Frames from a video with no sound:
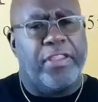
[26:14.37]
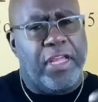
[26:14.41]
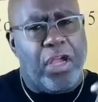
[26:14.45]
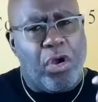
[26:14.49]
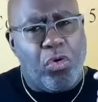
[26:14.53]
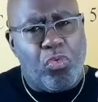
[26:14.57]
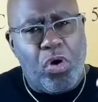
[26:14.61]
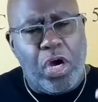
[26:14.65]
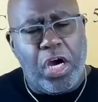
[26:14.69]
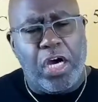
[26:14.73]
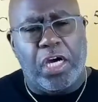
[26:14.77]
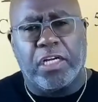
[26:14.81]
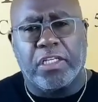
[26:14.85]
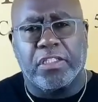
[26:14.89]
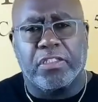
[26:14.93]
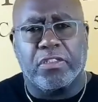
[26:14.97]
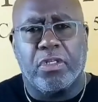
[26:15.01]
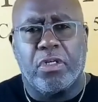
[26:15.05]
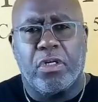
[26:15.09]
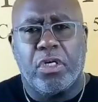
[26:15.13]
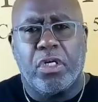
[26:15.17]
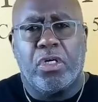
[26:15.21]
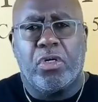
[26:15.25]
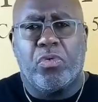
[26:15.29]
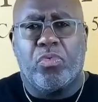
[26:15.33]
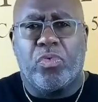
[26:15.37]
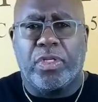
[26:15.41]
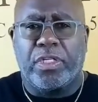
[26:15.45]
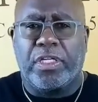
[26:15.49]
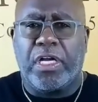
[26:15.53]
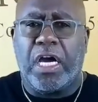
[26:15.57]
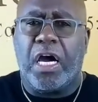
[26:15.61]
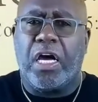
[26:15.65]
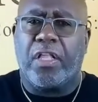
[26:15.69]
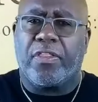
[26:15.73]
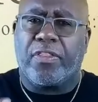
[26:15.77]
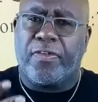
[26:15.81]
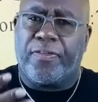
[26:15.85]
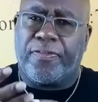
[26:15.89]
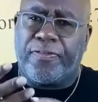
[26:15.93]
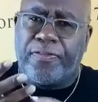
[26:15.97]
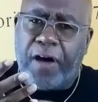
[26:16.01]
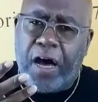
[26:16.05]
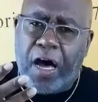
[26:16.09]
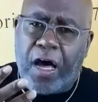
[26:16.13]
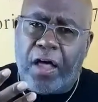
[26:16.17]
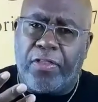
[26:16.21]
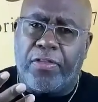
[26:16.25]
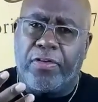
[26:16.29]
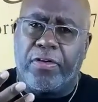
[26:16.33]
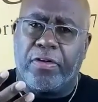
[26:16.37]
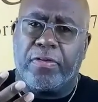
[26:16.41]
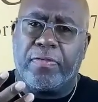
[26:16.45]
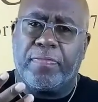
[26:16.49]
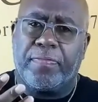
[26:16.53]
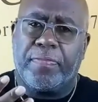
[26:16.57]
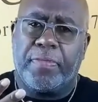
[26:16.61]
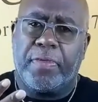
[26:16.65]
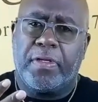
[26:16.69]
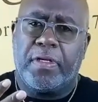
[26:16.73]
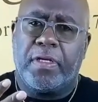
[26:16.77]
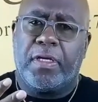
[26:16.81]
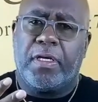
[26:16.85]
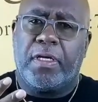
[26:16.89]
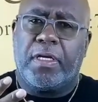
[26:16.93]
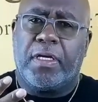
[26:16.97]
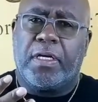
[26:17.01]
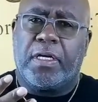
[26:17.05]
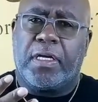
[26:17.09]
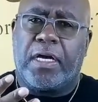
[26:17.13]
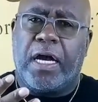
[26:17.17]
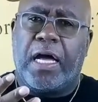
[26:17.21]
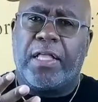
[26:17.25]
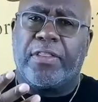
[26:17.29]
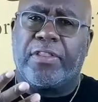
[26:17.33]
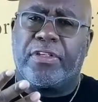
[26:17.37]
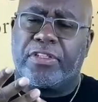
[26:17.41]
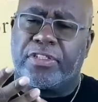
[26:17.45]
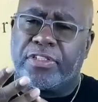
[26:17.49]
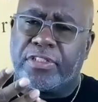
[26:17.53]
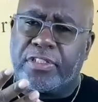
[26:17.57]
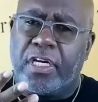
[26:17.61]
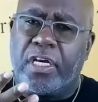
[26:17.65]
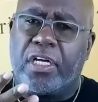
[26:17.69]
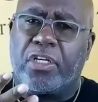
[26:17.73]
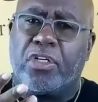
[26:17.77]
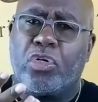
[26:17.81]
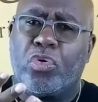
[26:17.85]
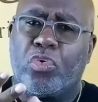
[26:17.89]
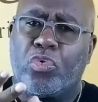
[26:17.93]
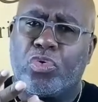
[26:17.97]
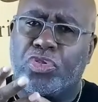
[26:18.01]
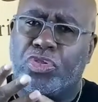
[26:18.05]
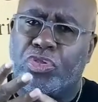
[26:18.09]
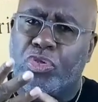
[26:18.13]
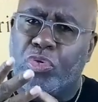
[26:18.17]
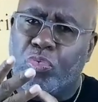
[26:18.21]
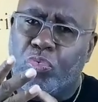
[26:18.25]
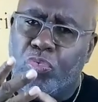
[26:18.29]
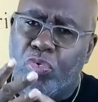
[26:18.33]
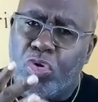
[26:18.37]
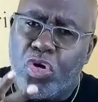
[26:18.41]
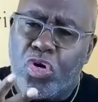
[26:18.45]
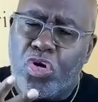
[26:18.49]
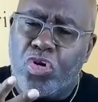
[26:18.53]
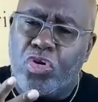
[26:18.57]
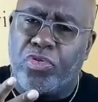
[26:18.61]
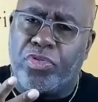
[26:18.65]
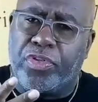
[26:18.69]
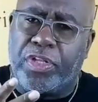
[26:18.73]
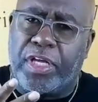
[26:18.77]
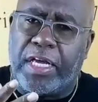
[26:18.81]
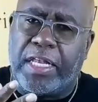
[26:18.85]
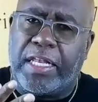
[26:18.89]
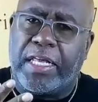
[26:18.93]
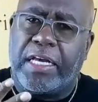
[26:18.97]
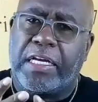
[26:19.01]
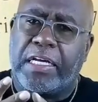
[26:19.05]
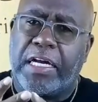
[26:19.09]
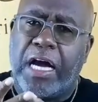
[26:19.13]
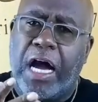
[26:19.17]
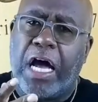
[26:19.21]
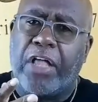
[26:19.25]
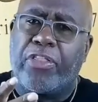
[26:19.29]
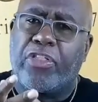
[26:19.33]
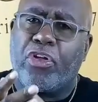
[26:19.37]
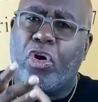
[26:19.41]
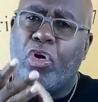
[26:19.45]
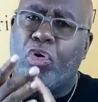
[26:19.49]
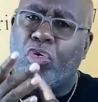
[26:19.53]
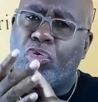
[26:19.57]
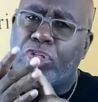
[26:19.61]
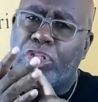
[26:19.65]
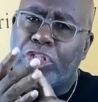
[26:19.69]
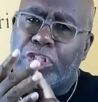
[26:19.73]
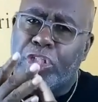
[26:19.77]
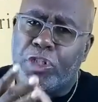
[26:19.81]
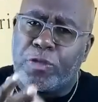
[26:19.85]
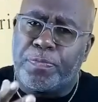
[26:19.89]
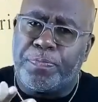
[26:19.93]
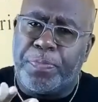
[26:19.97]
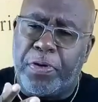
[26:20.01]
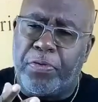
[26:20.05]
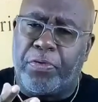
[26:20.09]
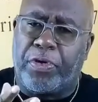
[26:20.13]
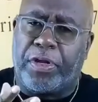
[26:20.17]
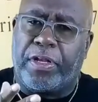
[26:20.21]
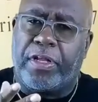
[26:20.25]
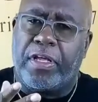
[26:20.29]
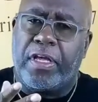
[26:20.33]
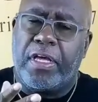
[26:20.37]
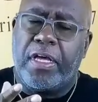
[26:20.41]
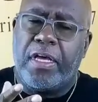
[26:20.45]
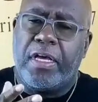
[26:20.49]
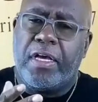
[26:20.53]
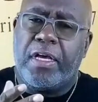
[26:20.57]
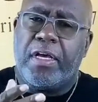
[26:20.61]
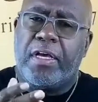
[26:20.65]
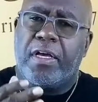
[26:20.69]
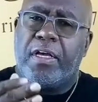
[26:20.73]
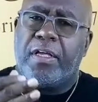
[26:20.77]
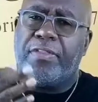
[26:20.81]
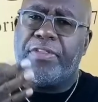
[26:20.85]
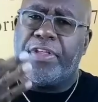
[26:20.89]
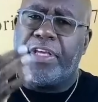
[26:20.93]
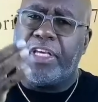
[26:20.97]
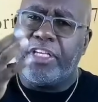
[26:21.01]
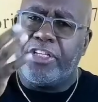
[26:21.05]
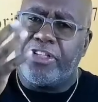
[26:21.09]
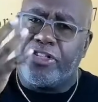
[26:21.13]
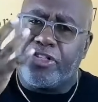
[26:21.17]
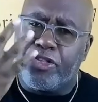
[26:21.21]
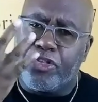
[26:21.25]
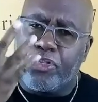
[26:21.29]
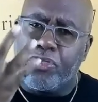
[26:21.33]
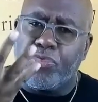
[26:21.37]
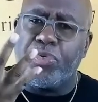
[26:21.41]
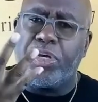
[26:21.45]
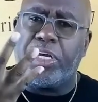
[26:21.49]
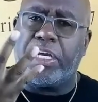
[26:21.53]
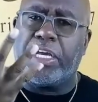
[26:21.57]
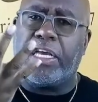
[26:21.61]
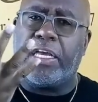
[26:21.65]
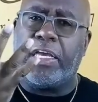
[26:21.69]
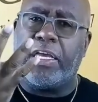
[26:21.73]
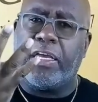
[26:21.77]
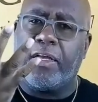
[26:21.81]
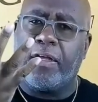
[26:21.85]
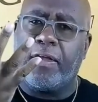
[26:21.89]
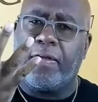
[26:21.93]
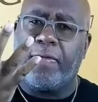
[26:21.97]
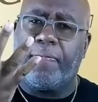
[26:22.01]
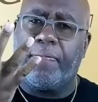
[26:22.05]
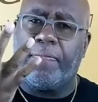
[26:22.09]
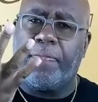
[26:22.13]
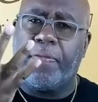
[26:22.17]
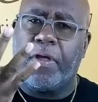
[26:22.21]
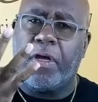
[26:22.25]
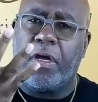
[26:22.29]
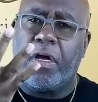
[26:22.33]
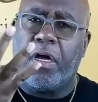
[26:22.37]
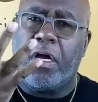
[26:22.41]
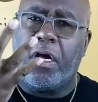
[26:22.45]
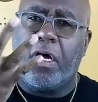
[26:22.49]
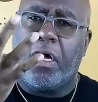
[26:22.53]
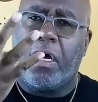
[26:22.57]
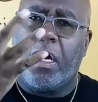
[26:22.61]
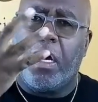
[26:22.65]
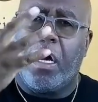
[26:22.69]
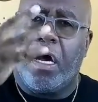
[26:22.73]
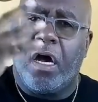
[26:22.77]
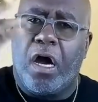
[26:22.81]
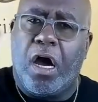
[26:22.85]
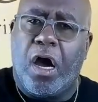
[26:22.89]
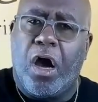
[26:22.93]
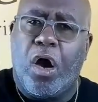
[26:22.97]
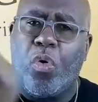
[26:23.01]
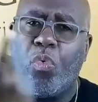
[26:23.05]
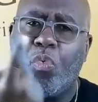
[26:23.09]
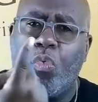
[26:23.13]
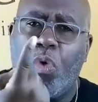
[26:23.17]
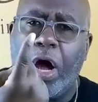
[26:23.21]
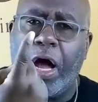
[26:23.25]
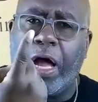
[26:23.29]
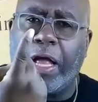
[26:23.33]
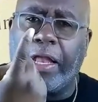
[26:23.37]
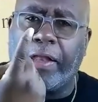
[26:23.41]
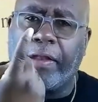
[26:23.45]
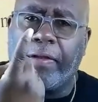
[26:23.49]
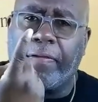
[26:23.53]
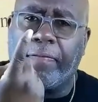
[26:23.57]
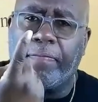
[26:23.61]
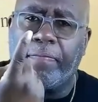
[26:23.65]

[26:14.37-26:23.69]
There was. With God the Father, God the Son, who was the Word then, and God the Holy Spirit. These three are one.